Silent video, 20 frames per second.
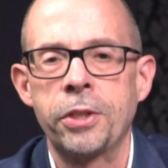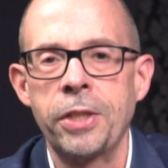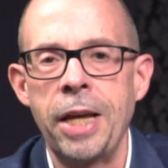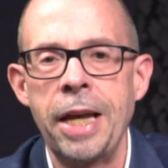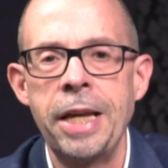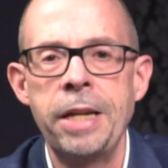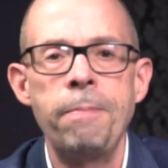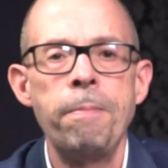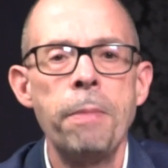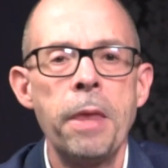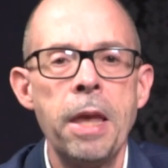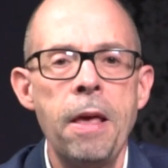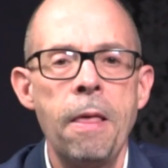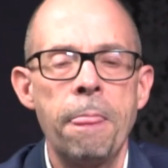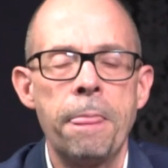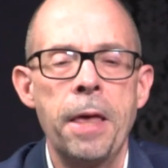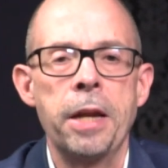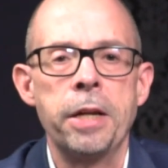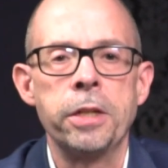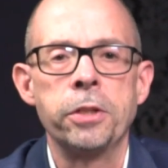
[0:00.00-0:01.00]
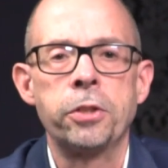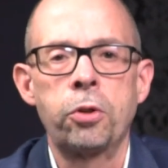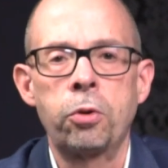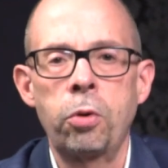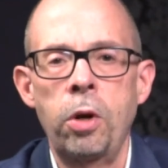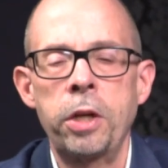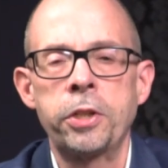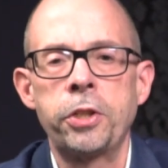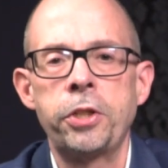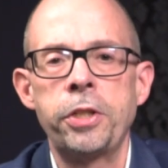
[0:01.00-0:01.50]
site. That is
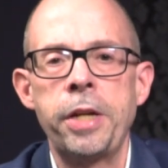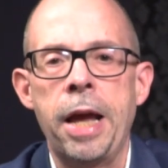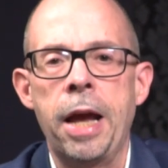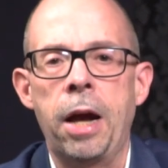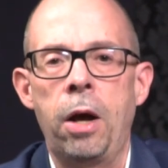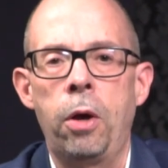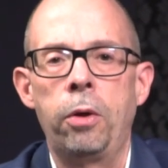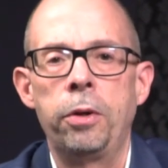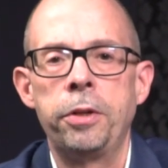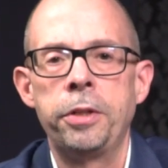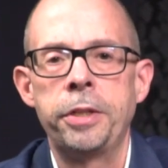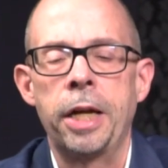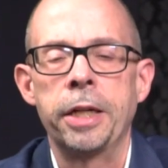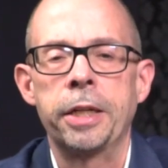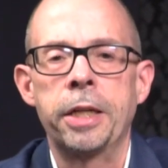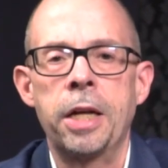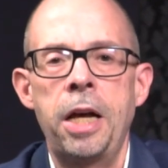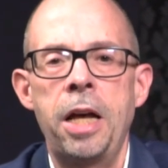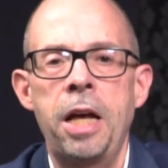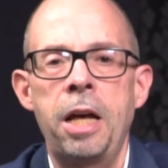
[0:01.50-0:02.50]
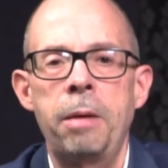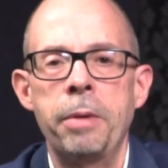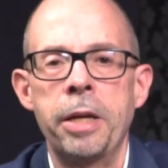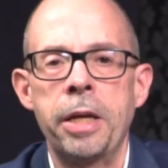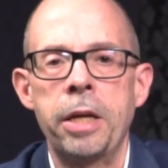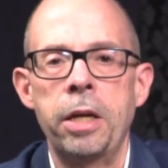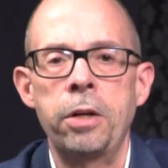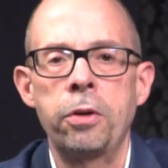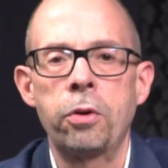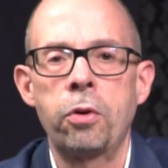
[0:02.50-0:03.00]
cruxnow.com.
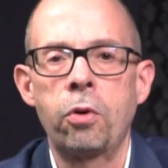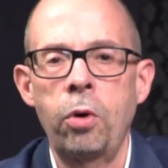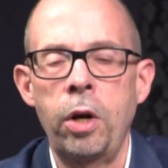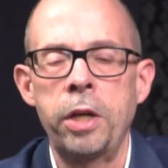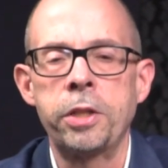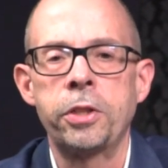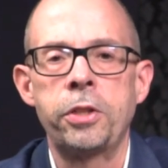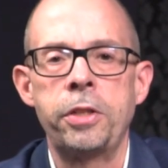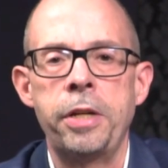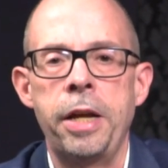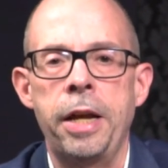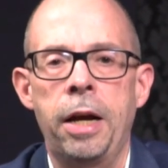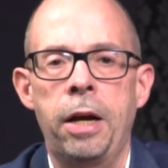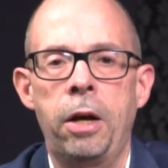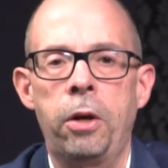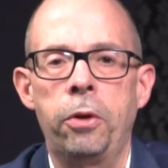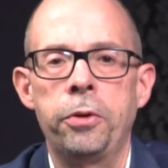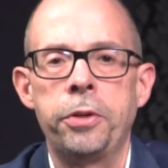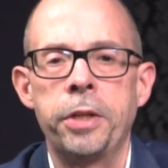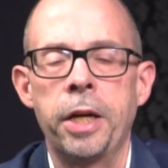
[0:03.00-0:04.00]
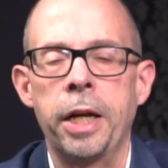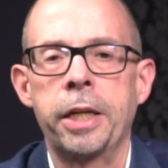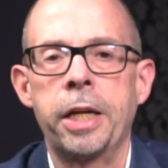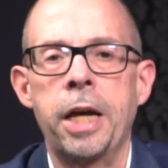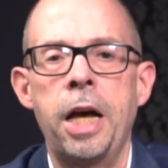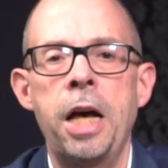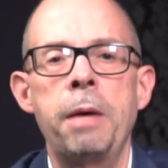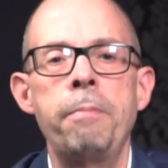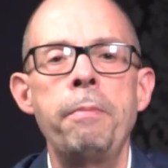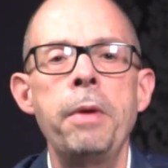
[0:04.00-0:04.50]
Again,
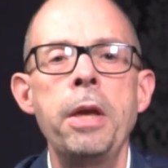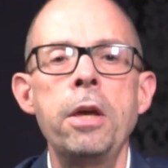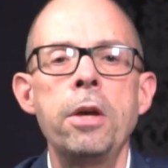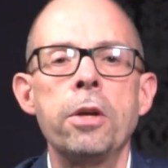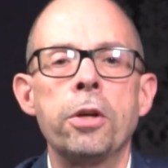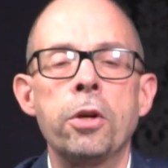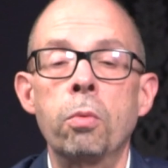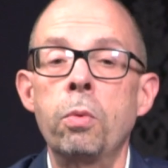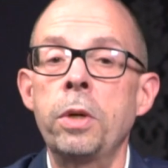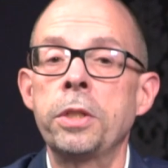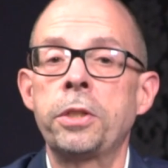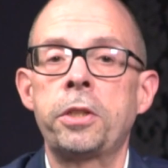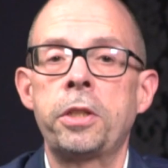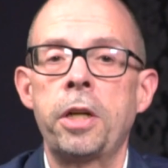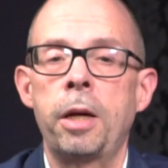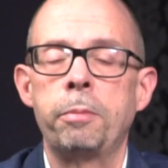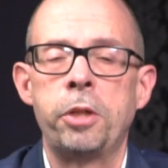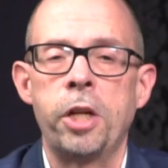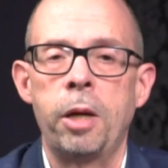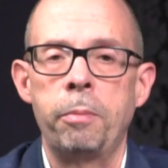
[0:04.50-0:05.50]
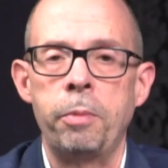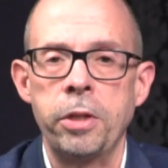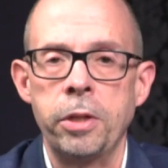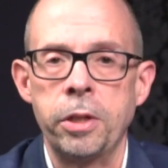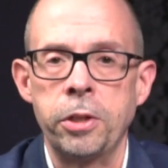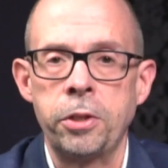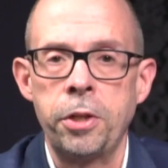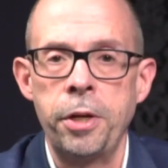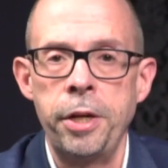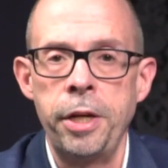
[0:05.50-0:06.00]
cruxnow.com. Your one-stop shopping
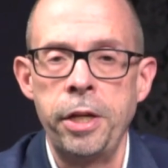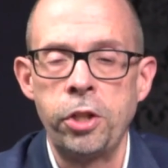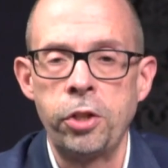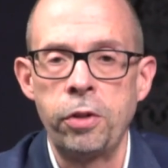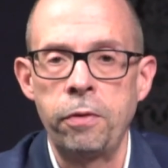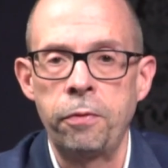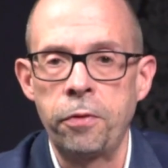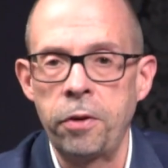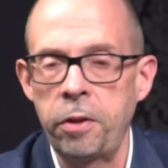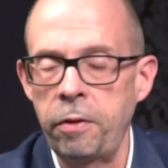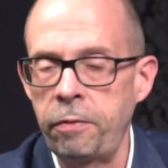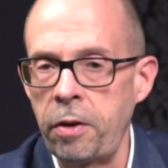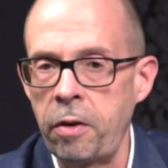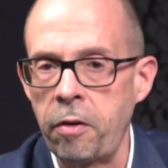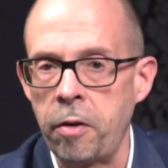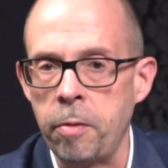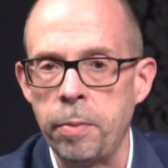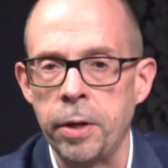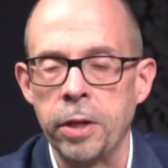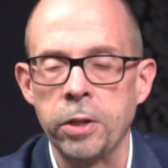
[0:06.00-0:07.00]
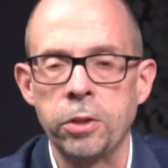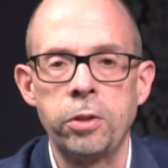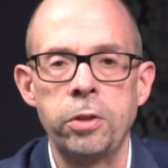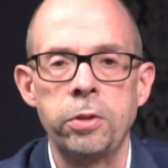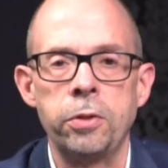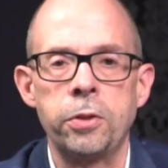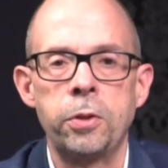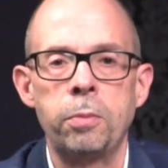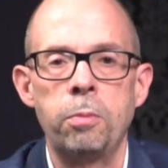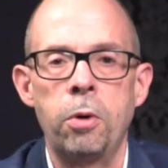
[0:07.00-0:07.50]
destination for the very best
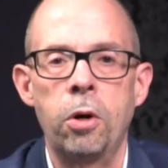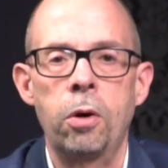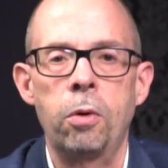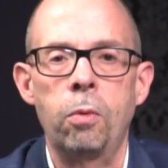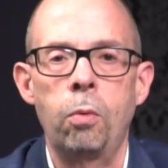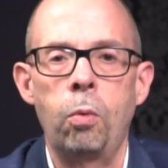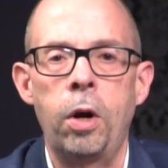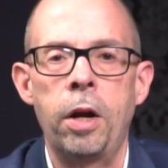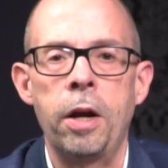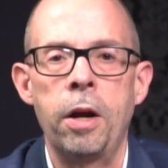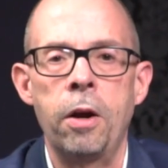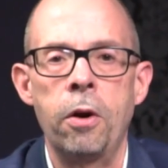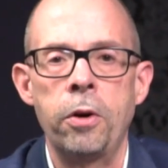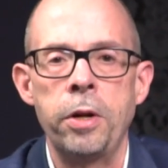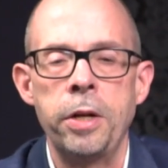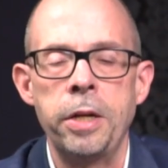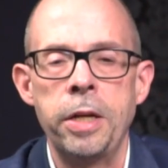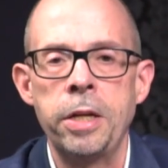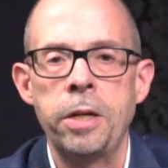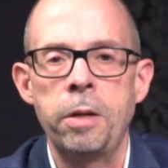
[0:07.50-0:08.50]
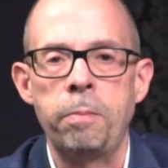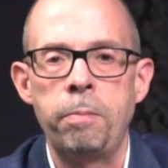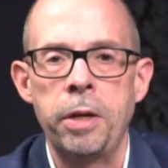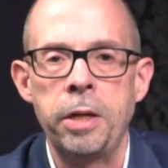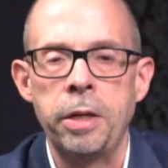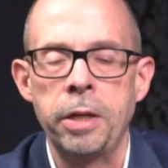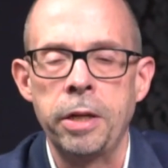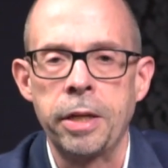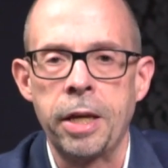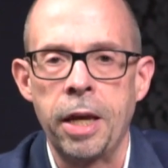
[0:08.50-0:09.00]
in smart, wired, and
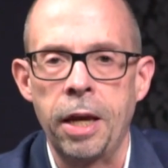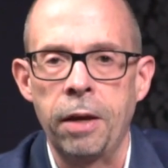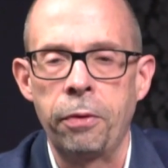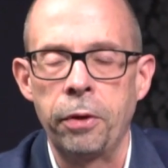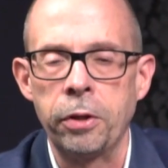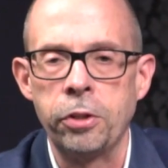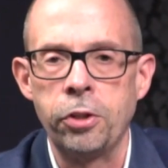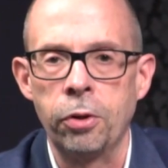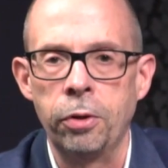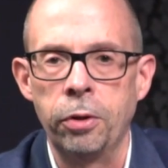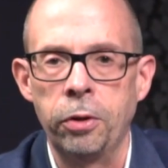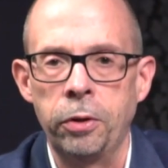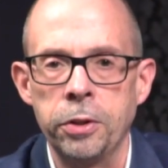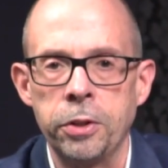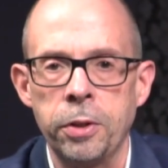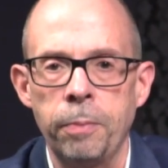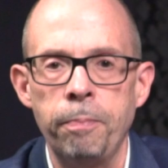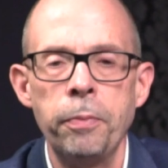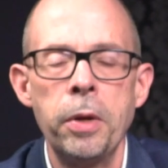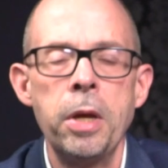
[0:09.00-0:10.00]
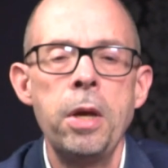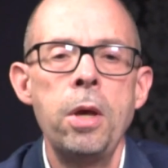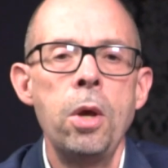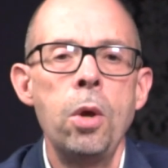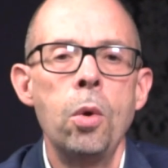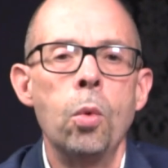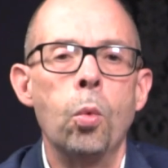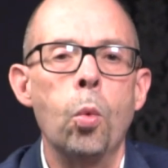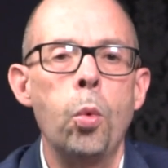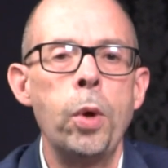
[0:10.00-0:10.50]
independent Catholic journalism.
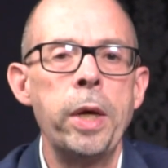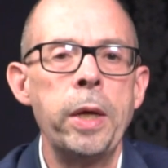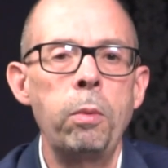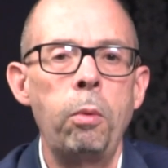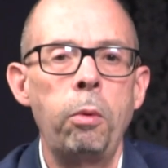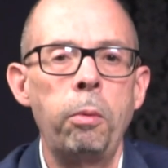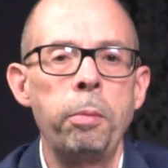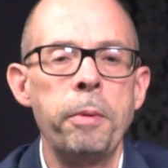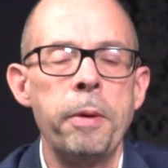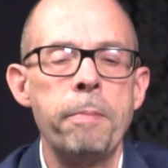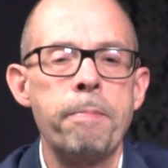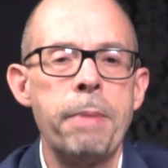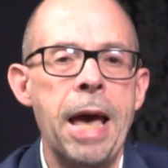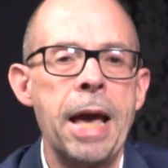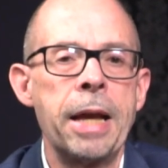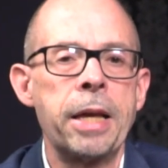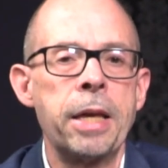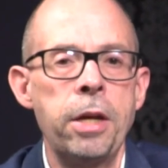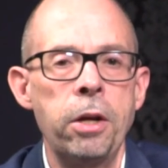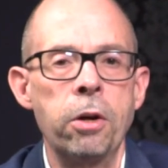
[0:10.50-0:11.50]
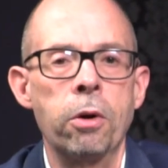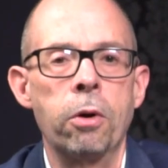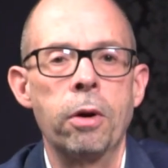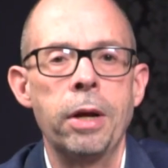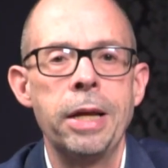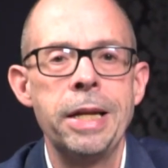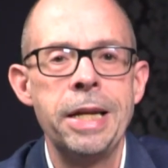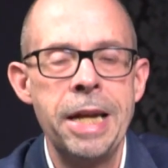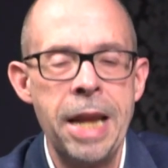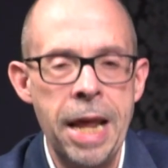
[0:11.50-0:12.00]
We will be back here
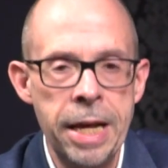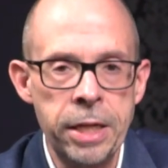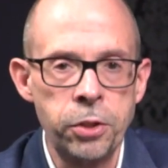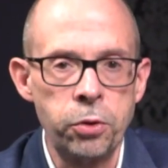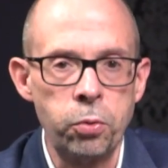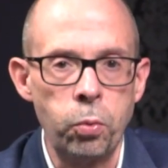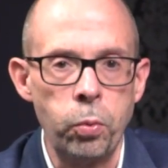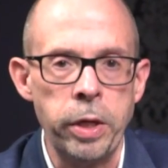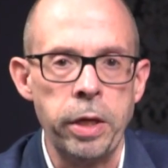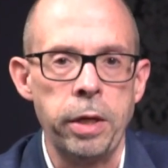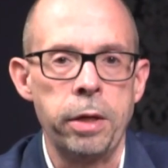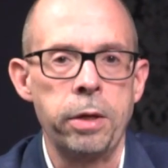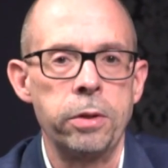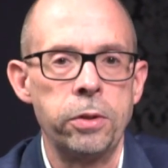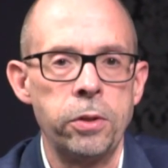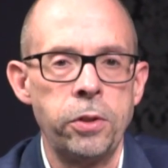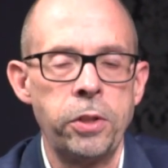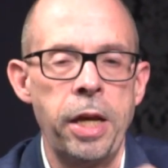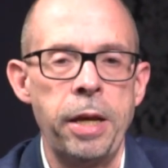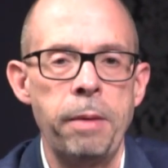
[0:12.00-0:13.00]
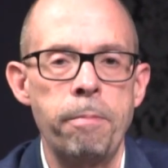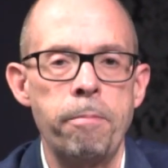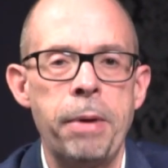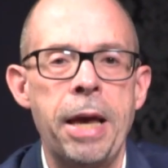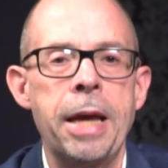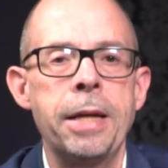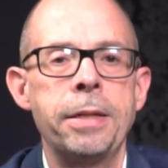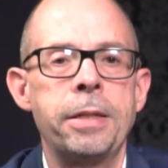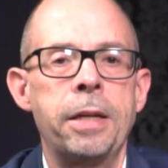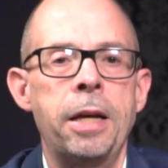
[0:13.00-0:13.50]
next week, same
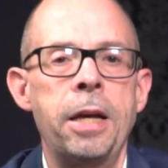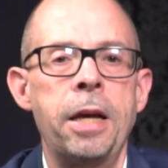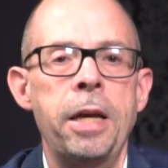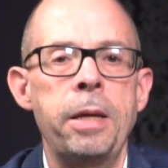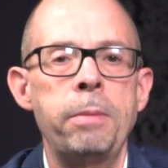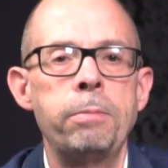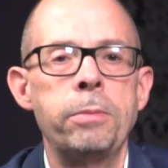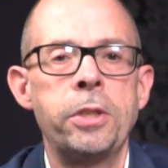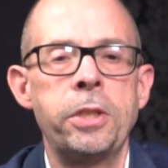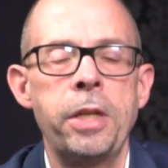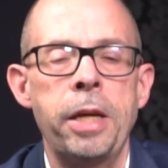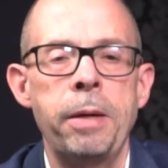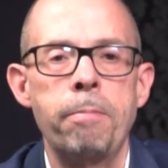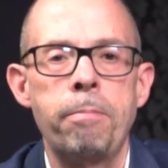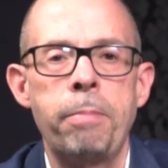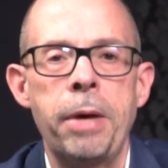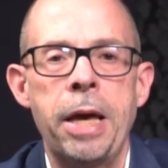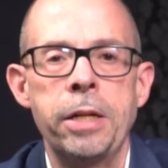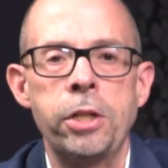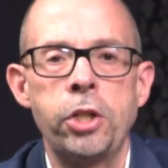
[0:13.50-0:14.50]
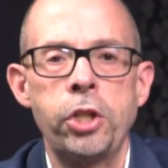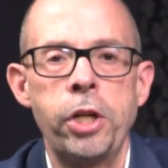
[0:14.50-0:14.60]
bat time, same bat